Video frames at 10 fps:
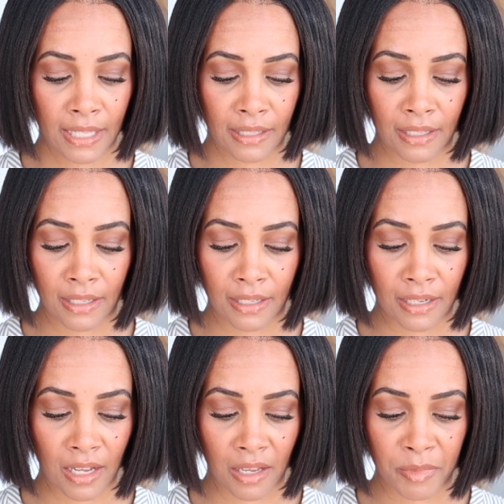And then
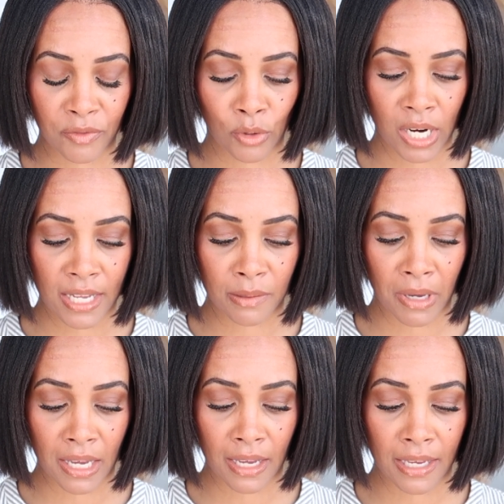um, as far as
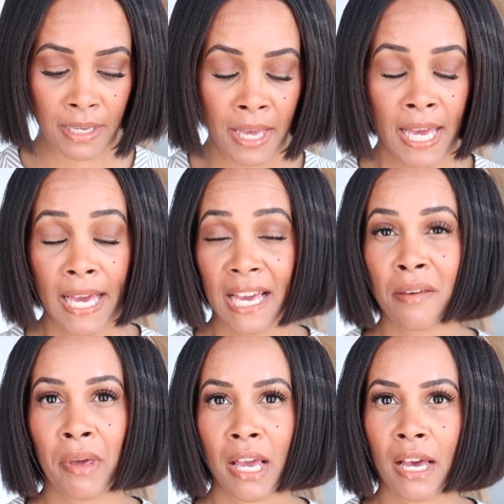my
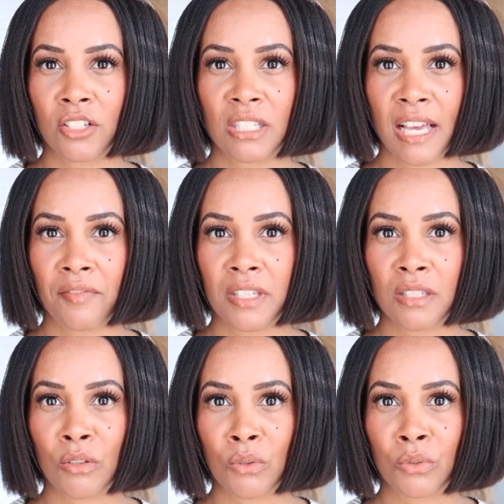handbag, I just have this
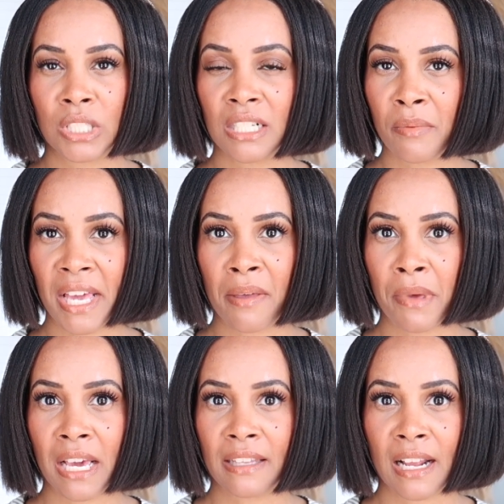little denim
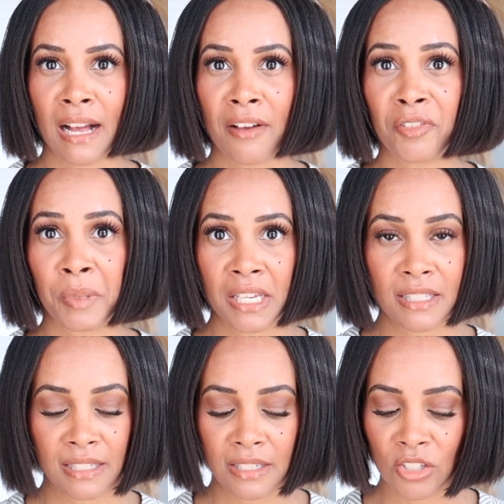handbag that I got from
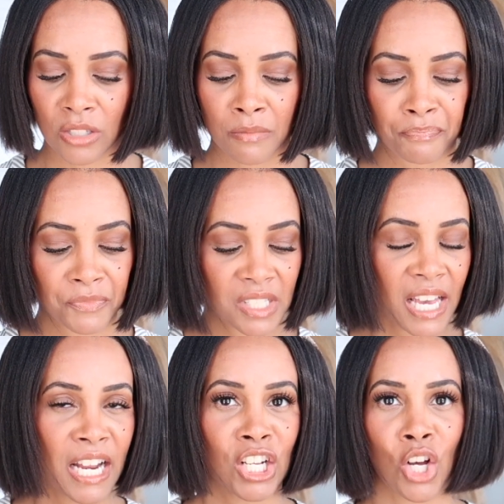Etsy. Just to
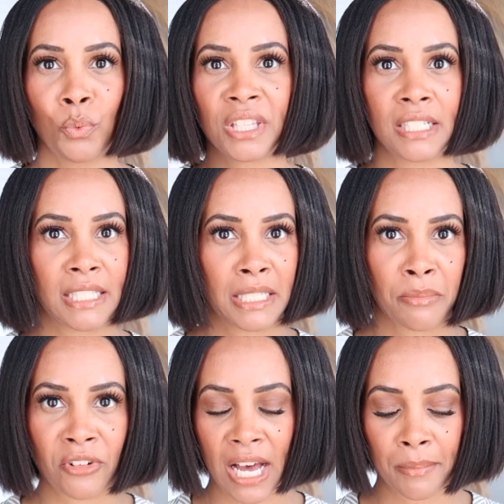kind of go with the
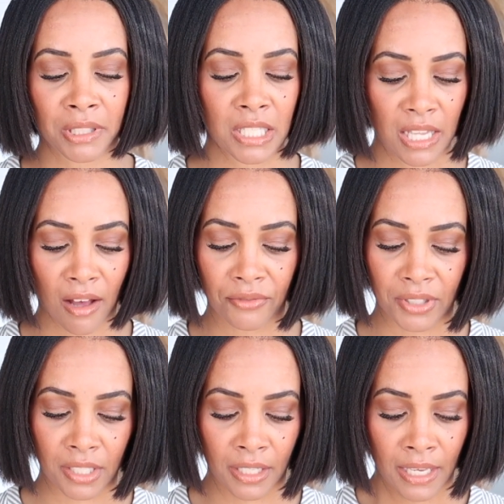denim vibe of this
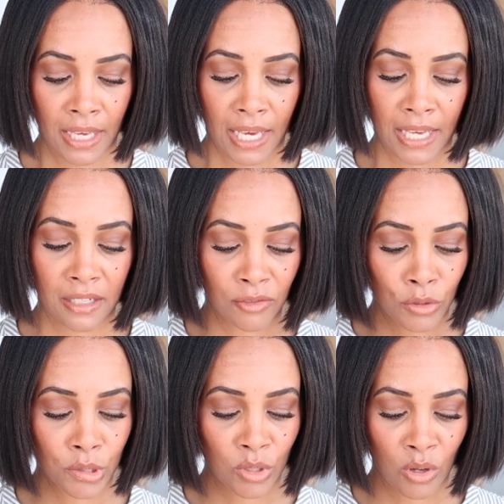outfit. And then of
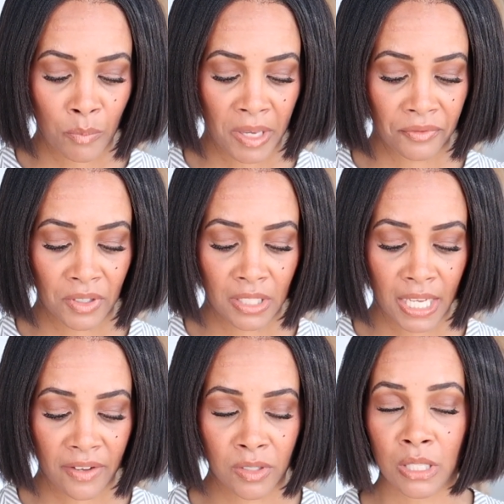course on my feet I
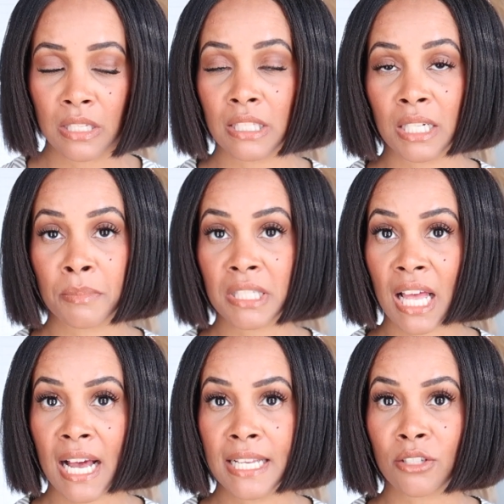have on these denim
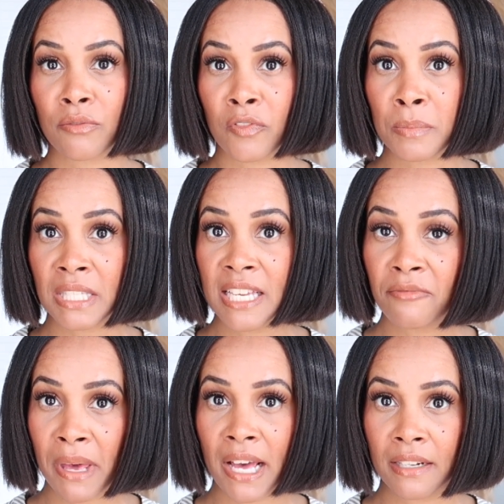slides are from
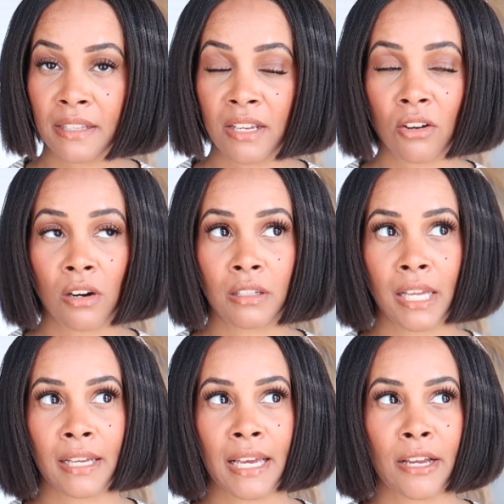Steve Madden. They are
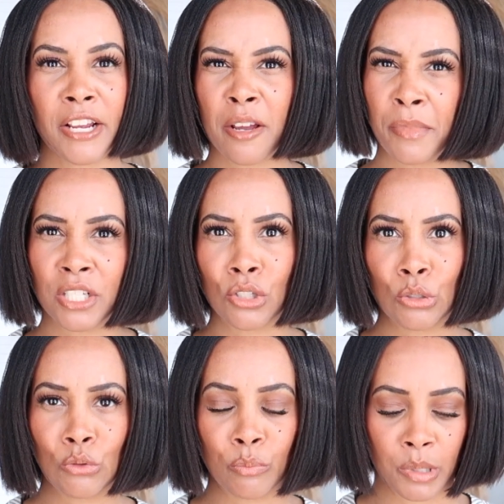like a Hermès
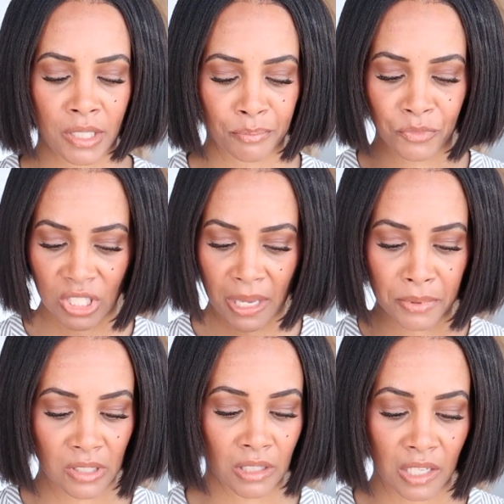dupe but just
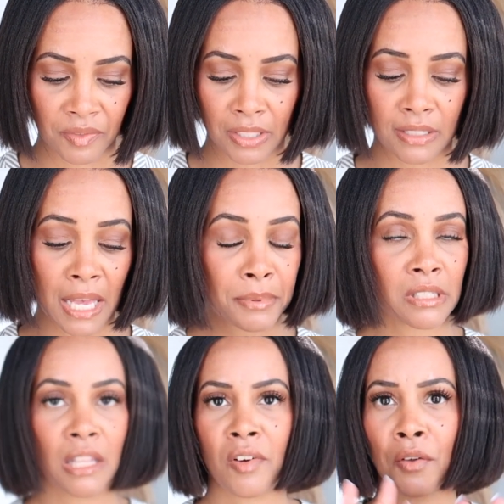absolutely love this.
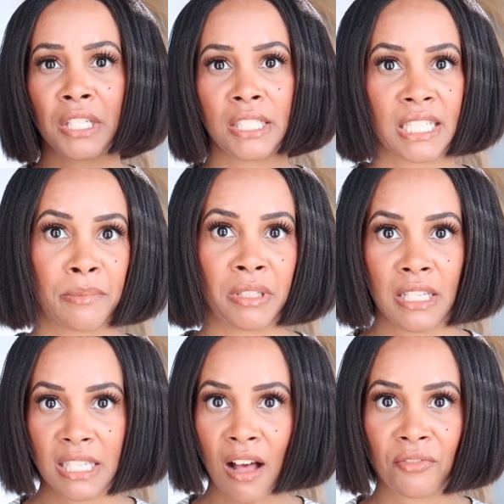Absolutely love all the denim in
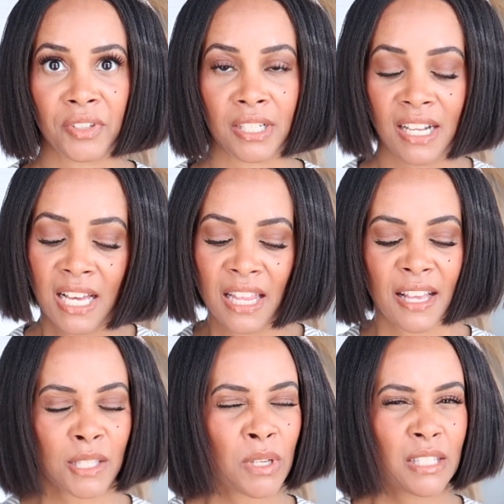this outfit.
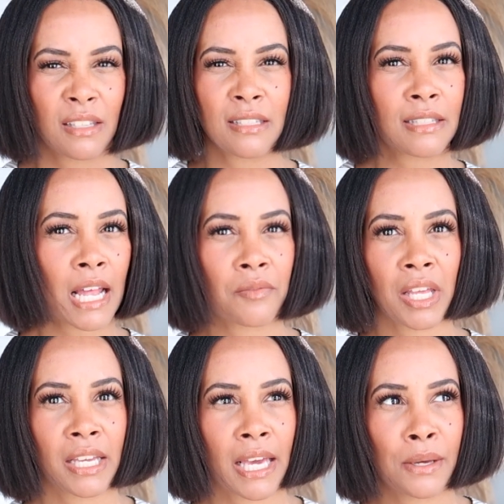That's why I said this is kind of
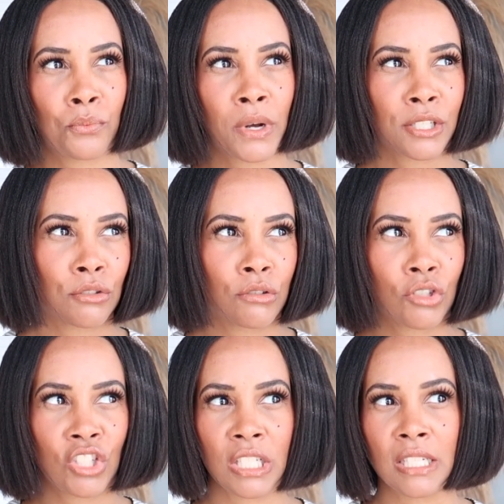like a western
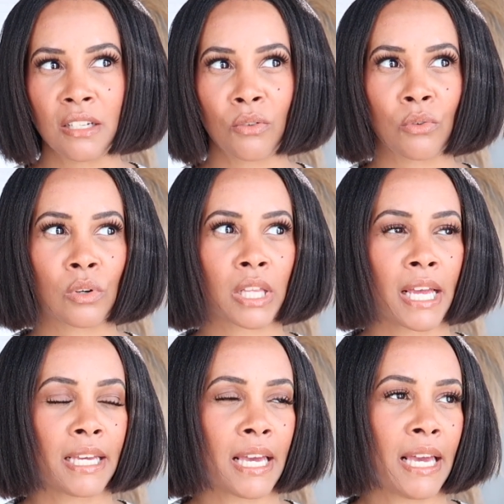chic or
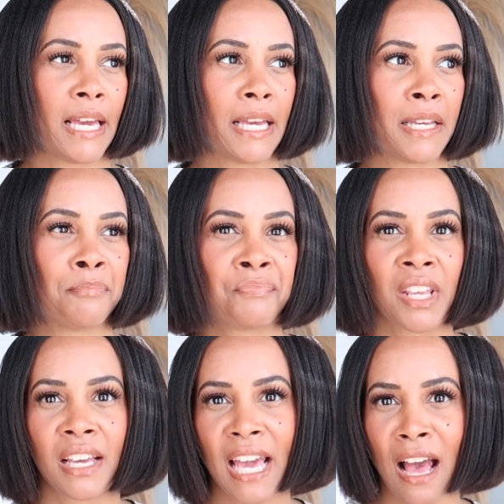like a
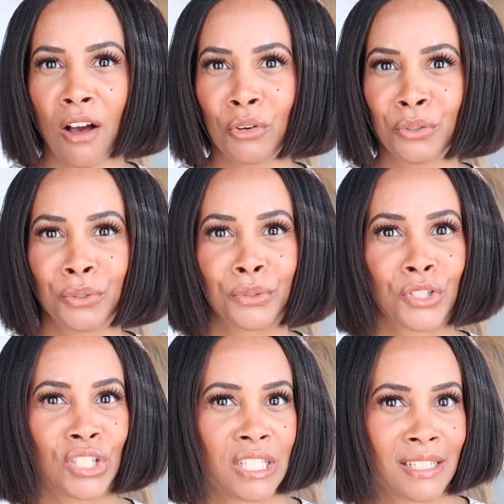cowgirl
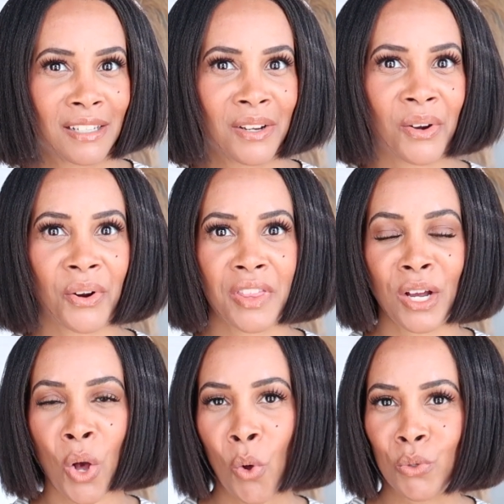chic or
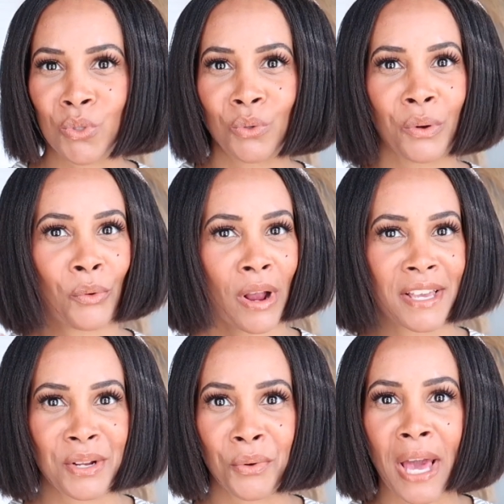that coastal,
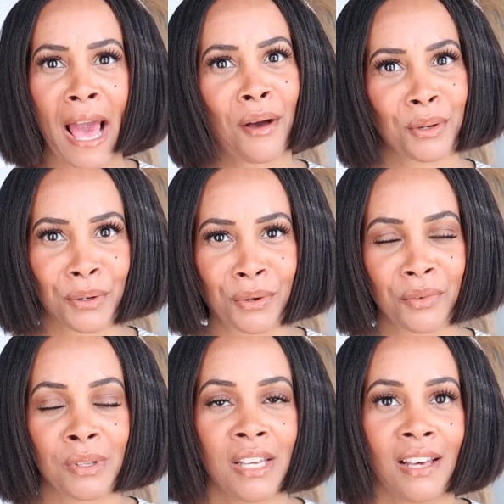you know,
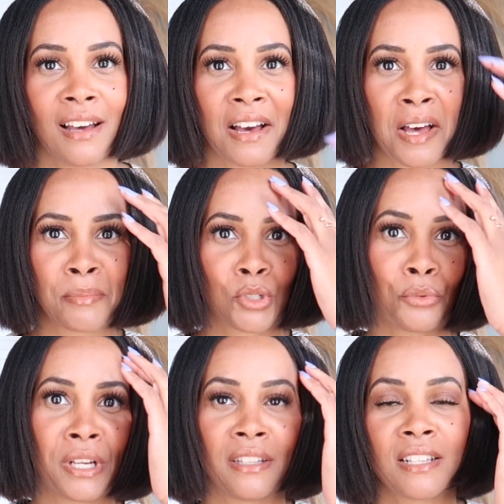cowgirl um,
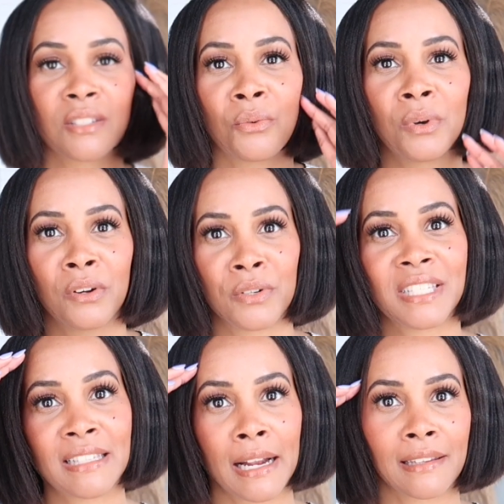trend that's going or
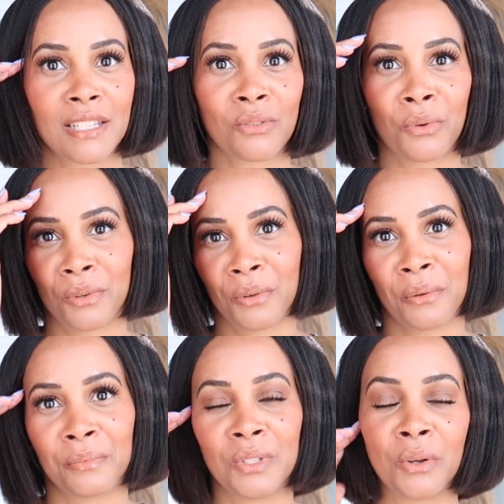aesthetic that's going
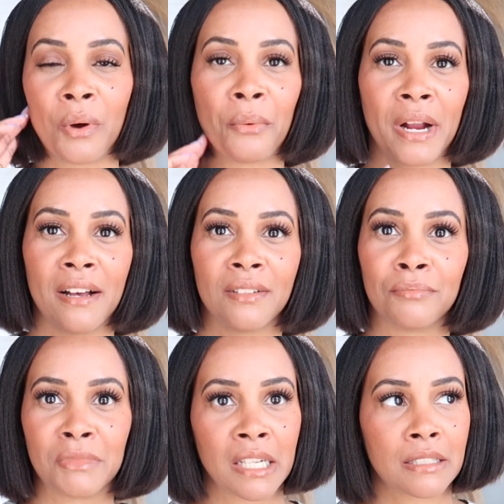on, you know,
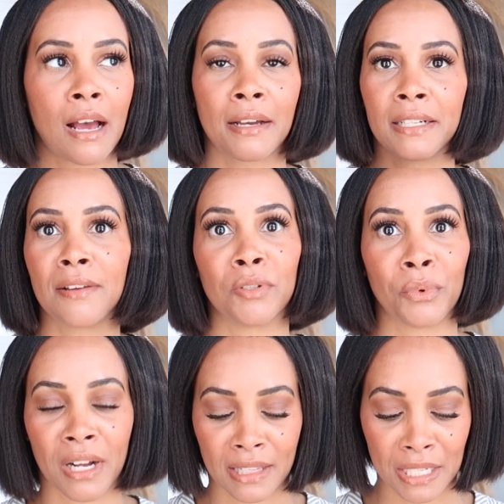around TikTok and
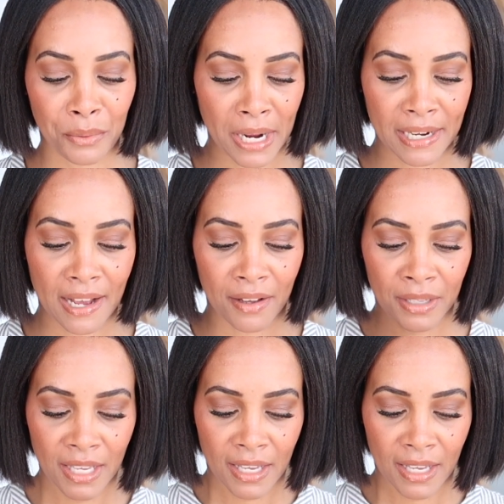everywhere, I think right now.